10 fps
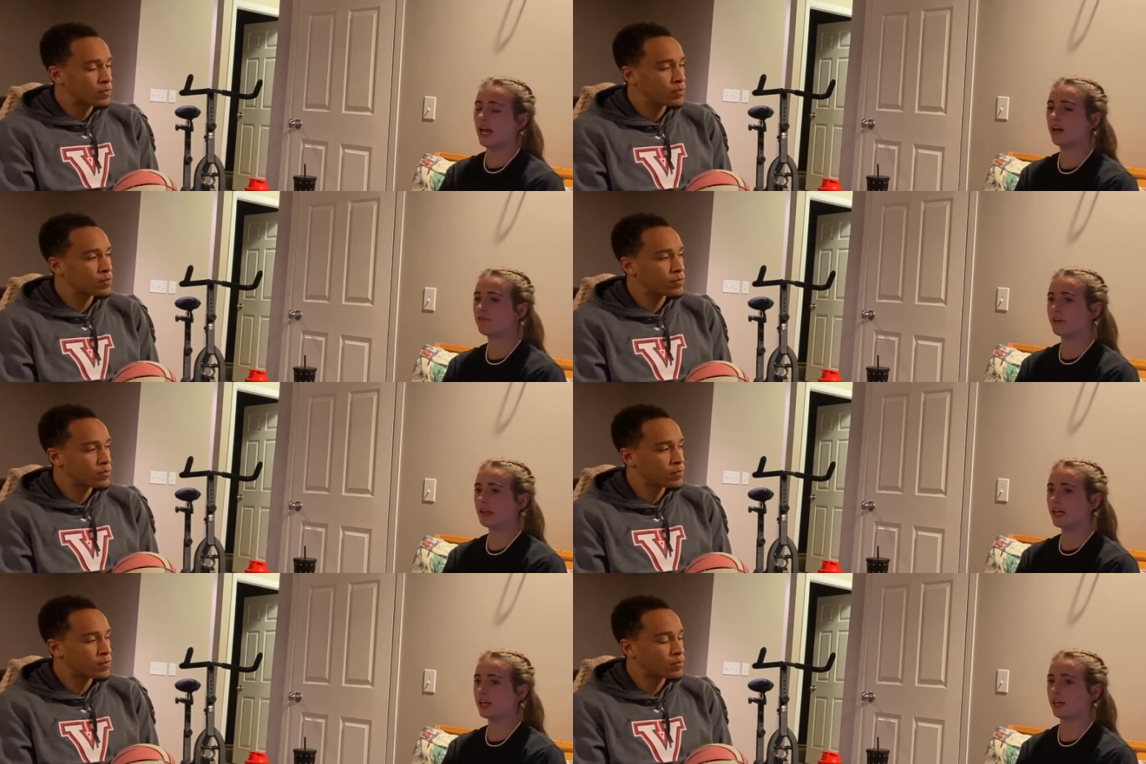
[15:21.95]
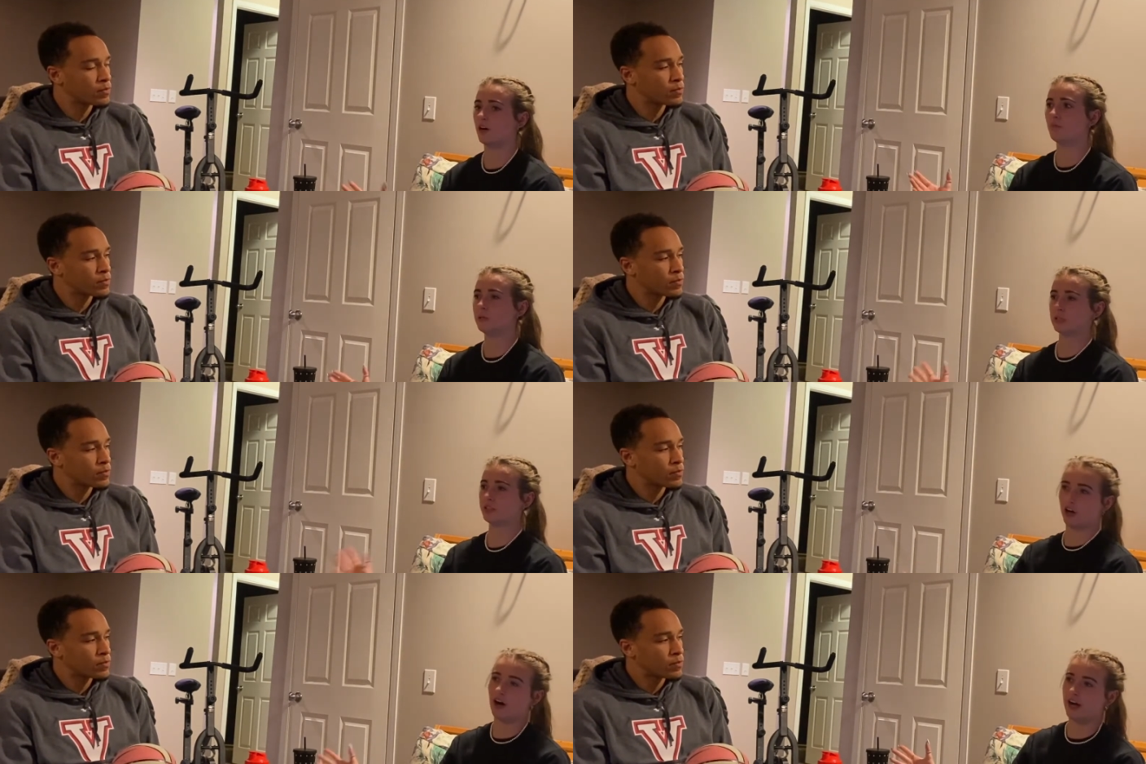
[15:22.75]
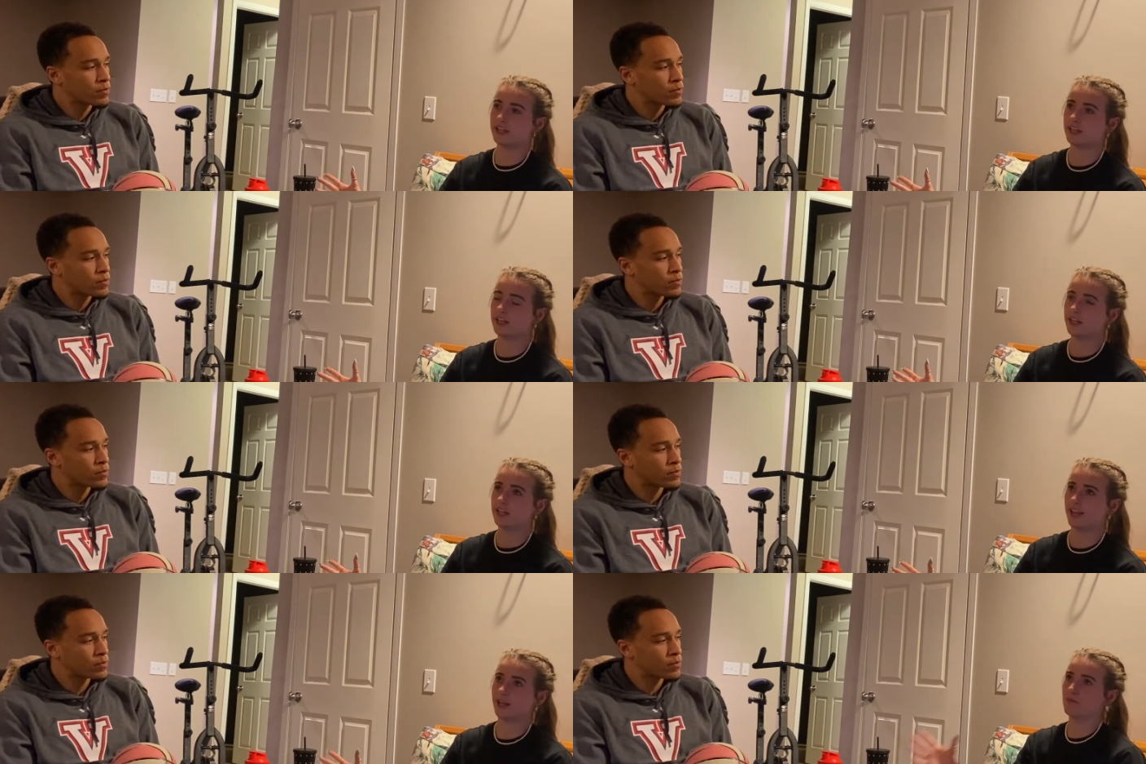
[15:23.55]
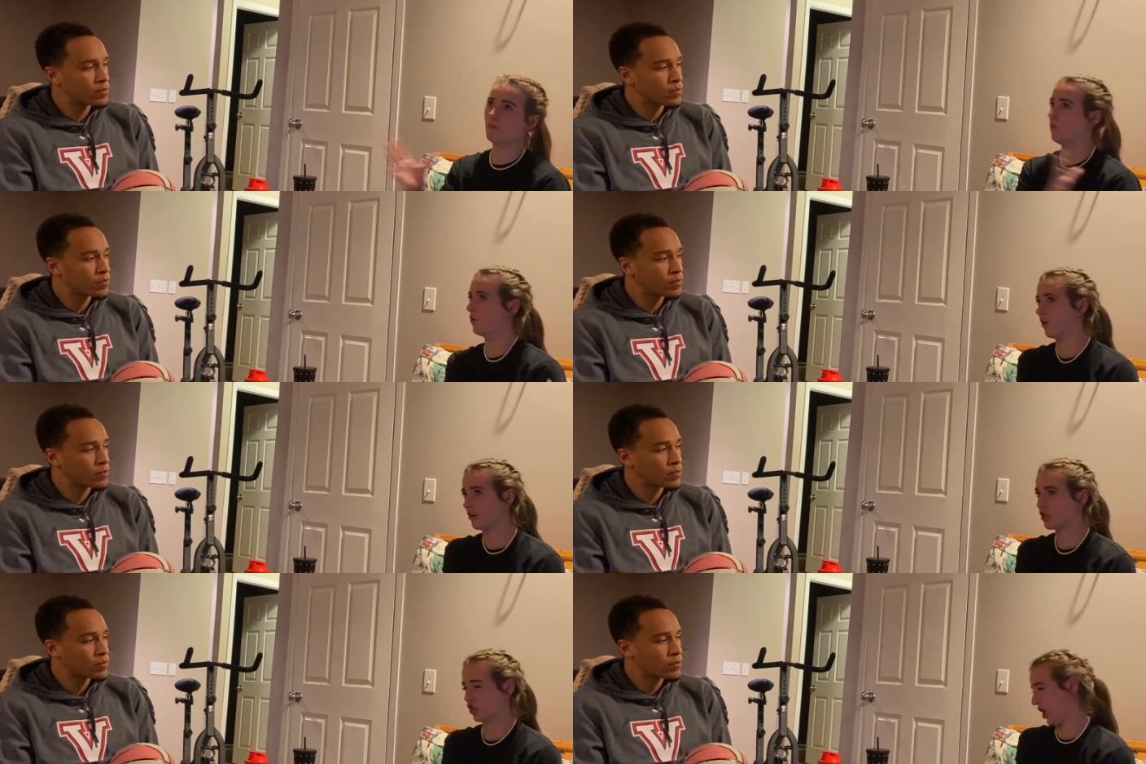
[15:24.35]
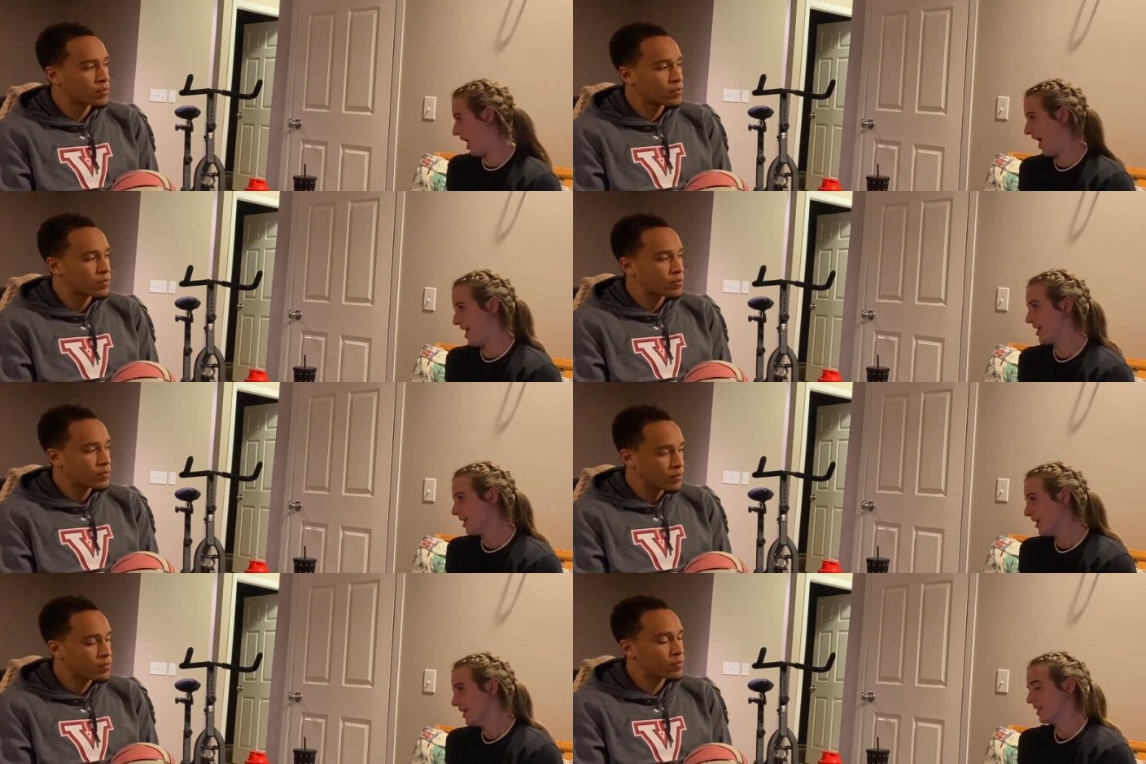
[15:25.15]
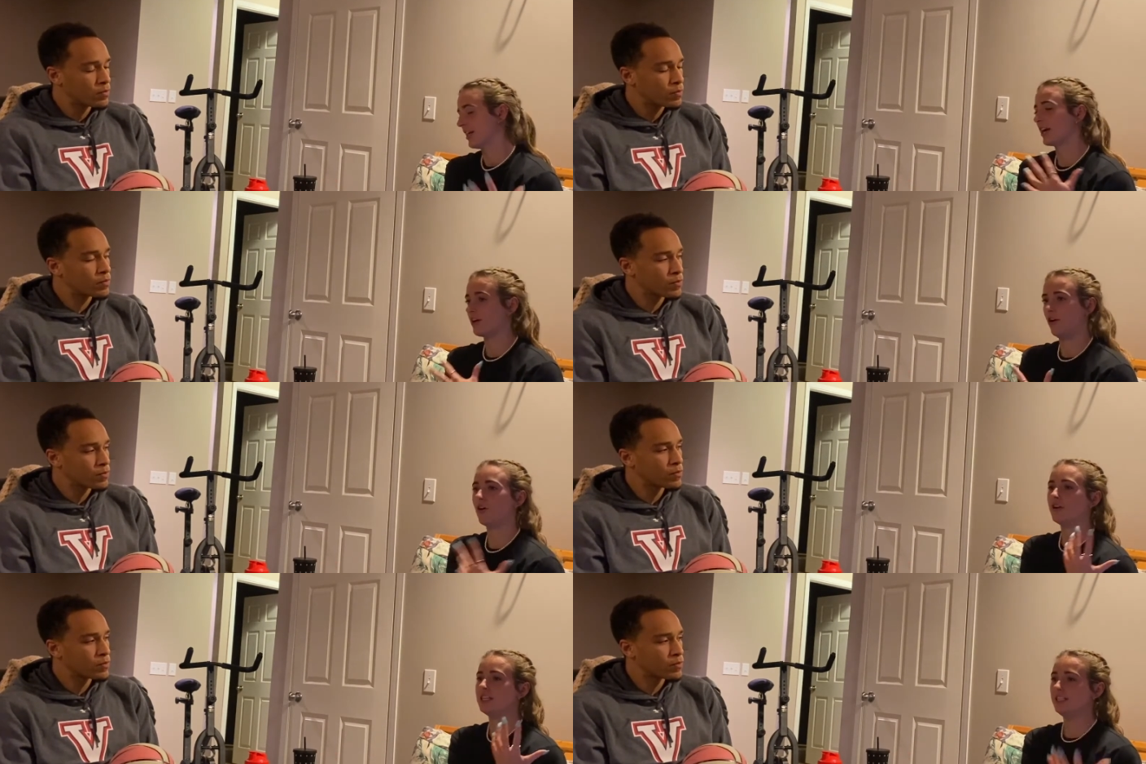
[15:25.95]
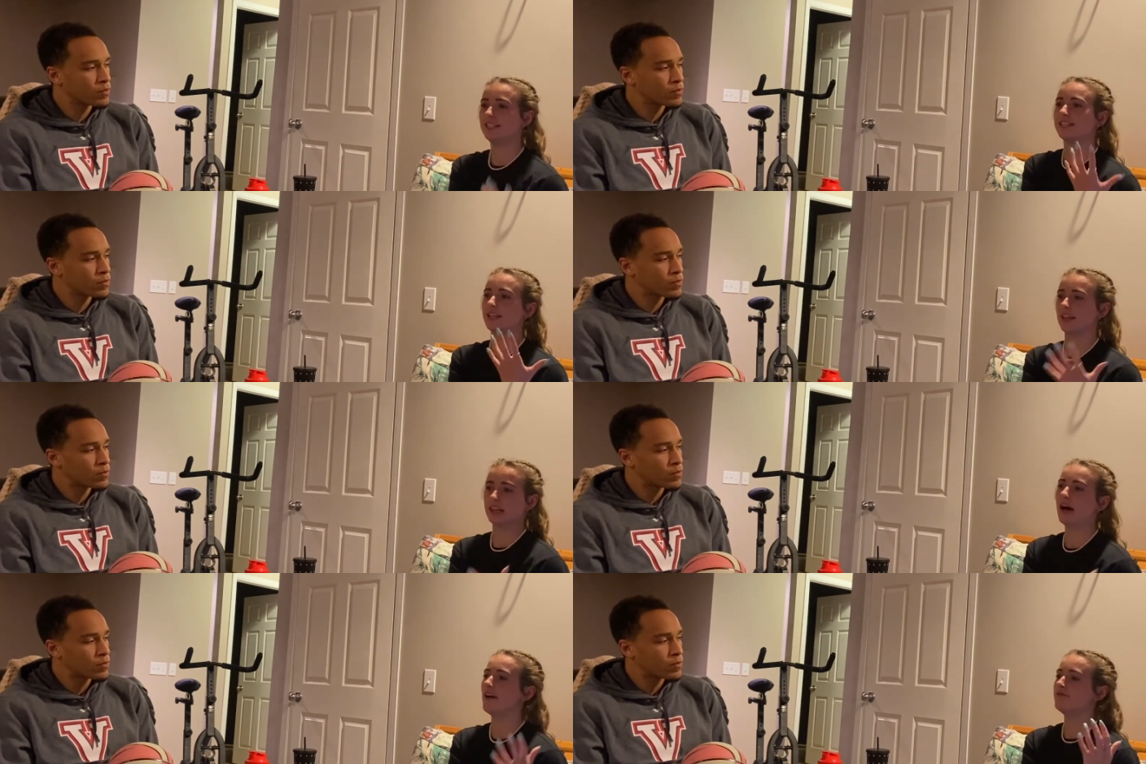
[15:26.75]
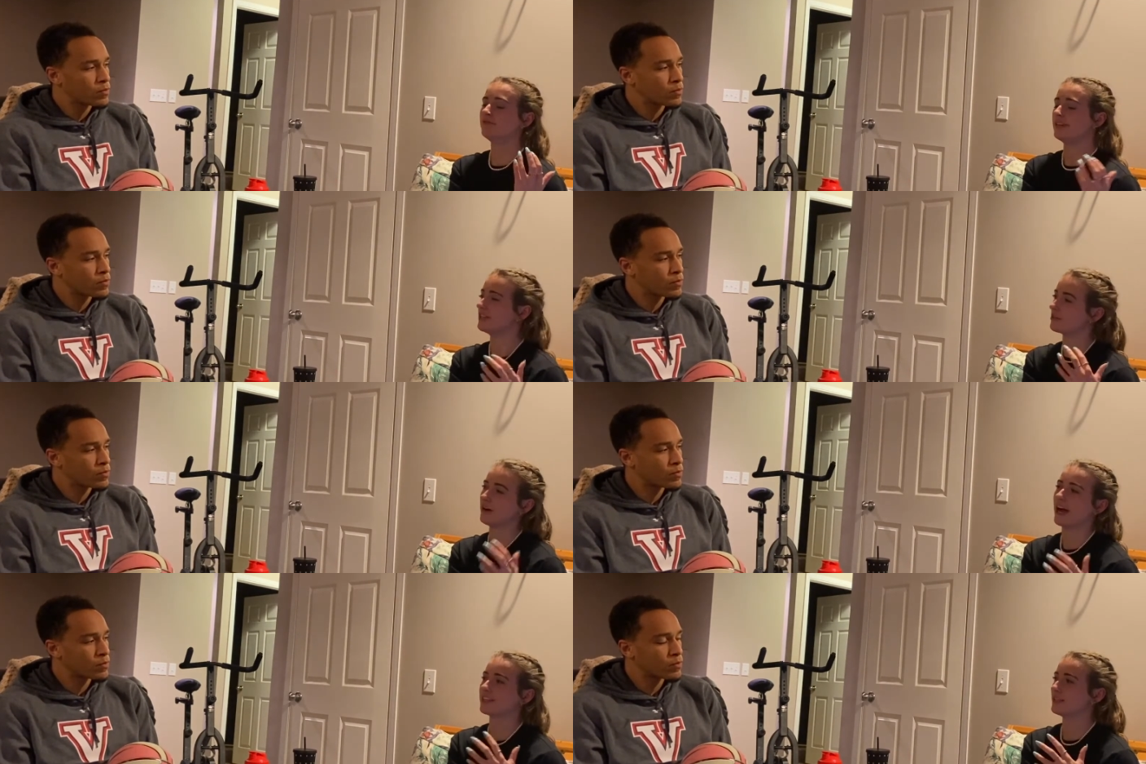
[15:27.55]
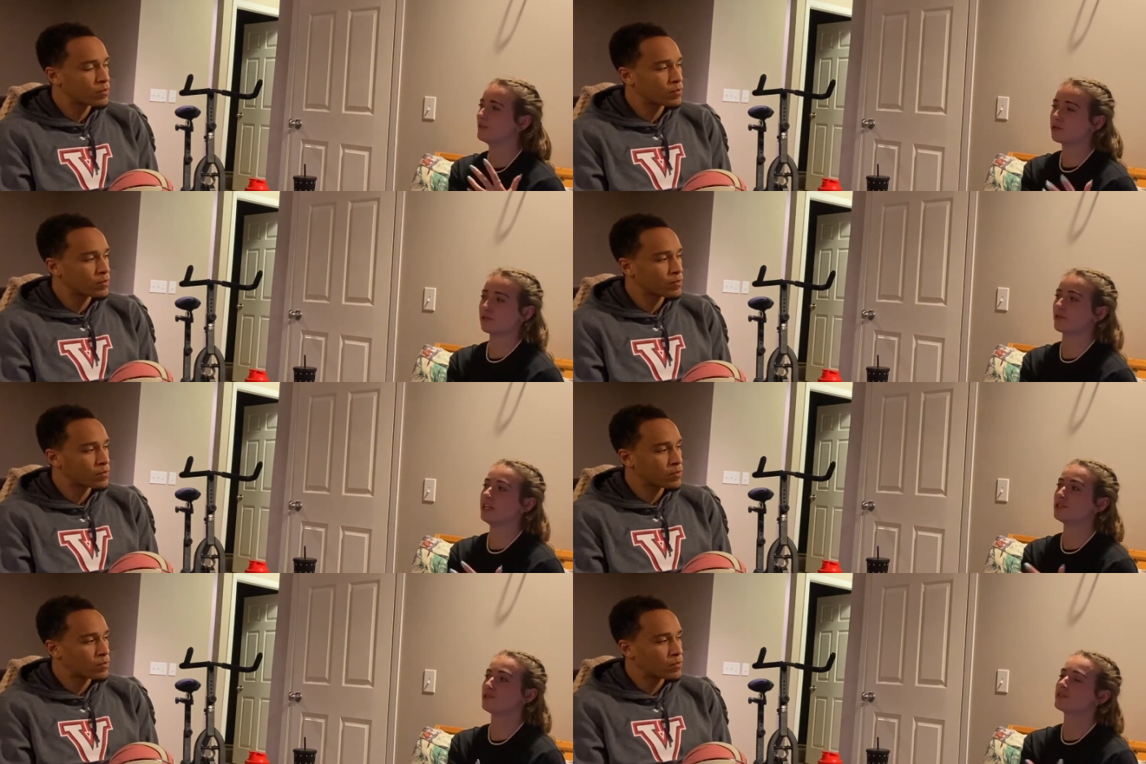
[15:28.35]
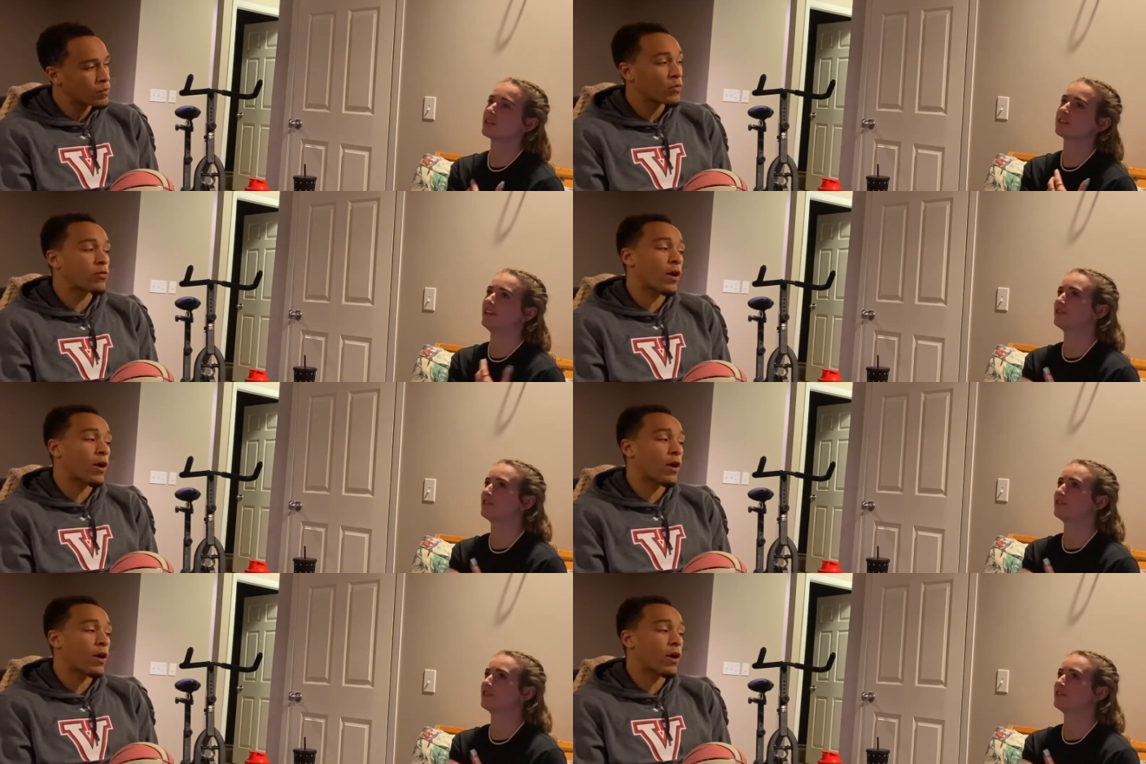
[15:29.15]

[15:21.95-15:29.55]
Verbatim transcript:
Speaker 1: and i felt like i almost got like more shy mm-hmm. like i already didn't love interacting with strangers because i right.